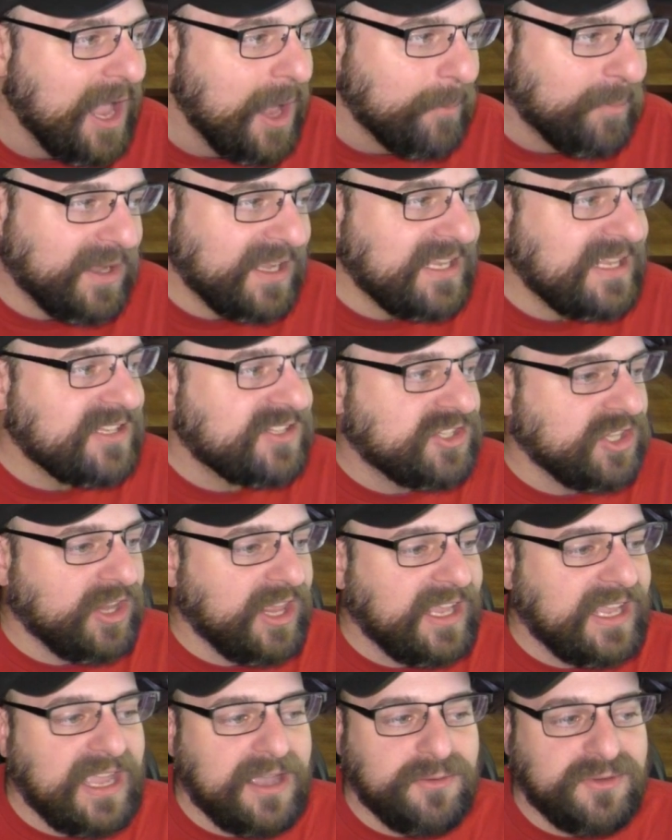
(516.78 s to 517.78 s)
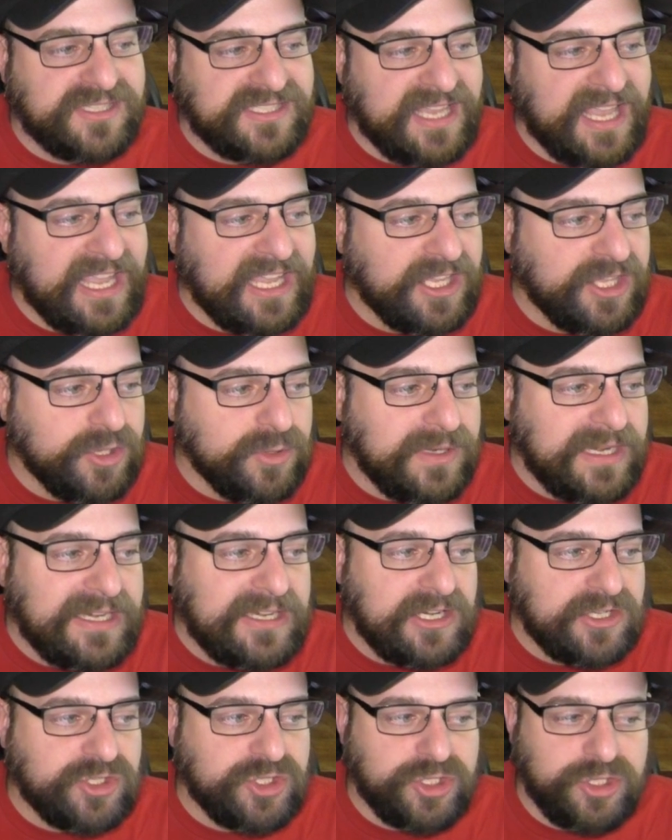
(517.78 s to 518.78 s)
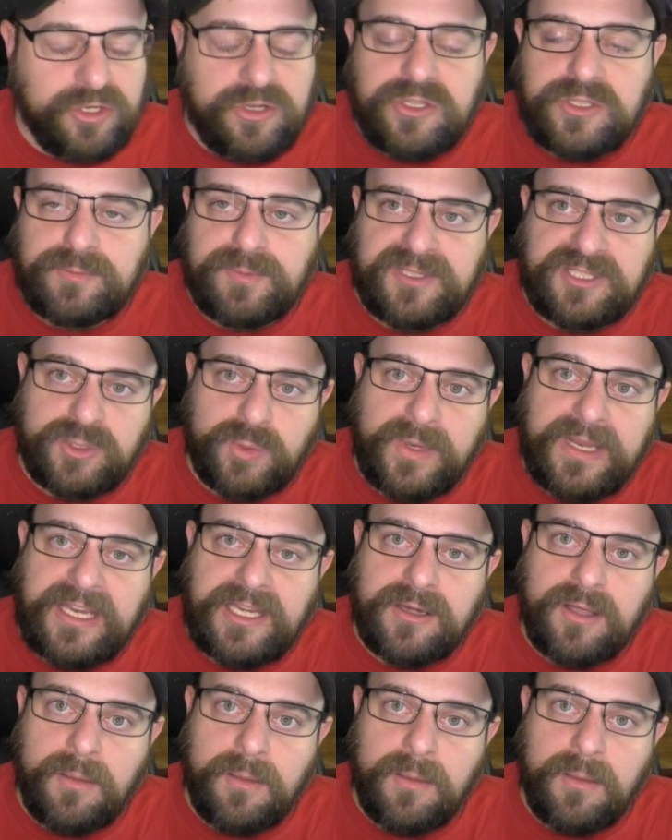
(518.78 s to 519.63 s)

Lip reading: But so like I was saying, you need to choose between